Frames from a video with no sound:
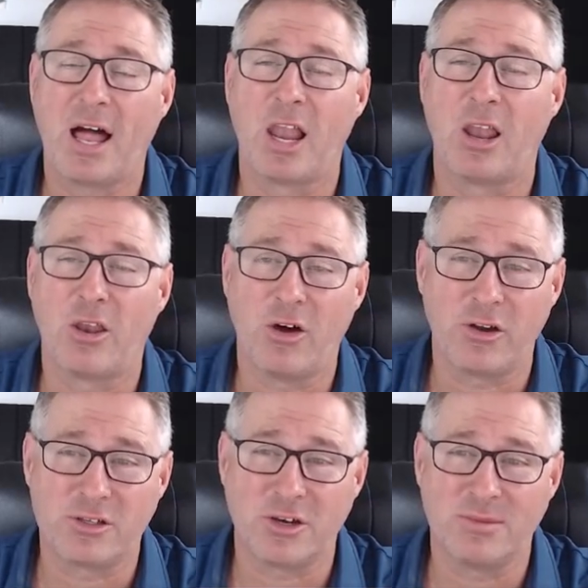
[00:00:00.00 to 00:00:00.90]
a lot
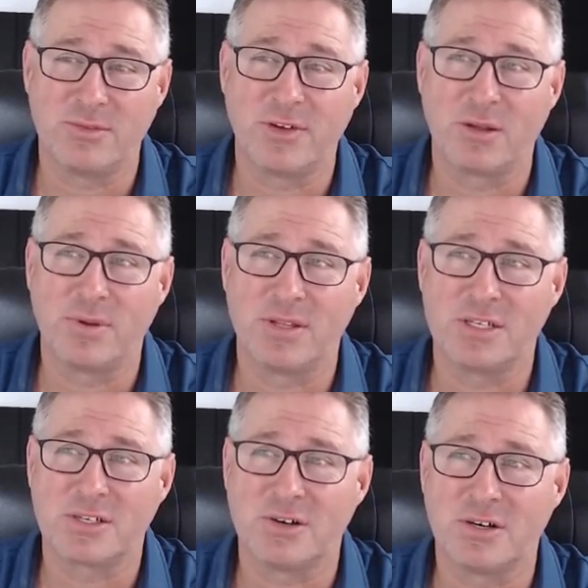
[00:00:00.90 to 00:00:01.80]
of time developing
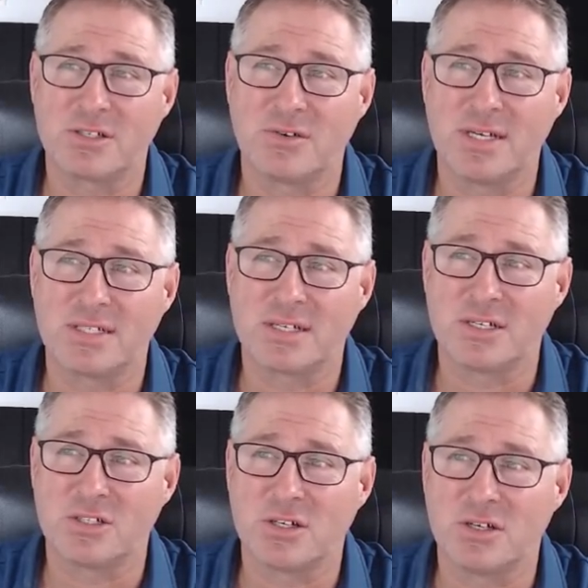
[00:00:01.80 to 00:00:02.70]
this, guys. Grant's going
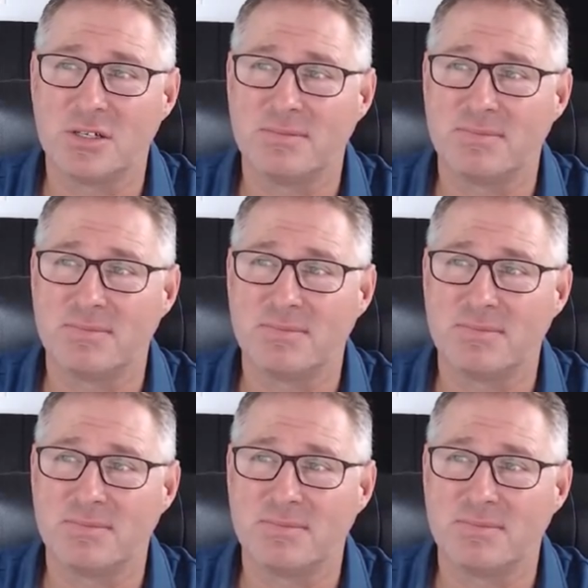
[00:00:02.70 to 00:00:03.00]
to show you.